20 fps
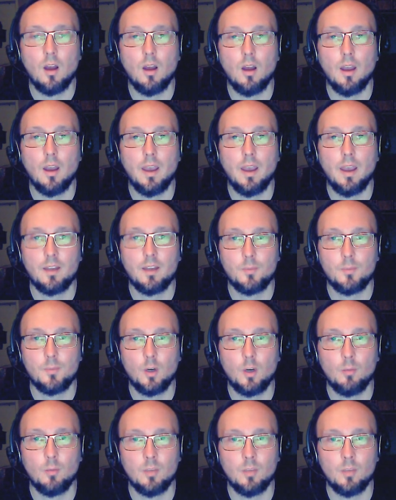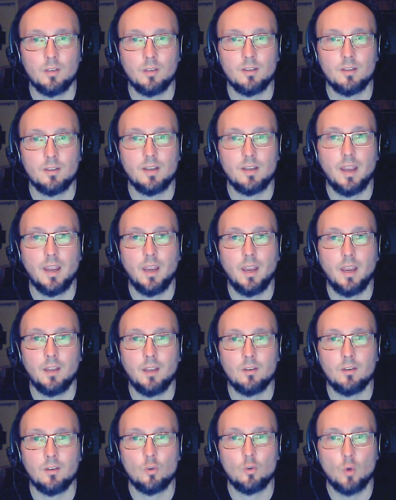experiment and
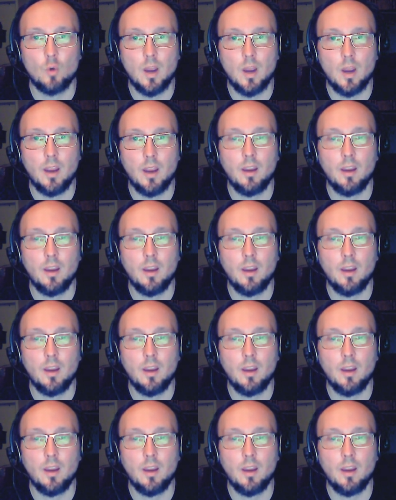try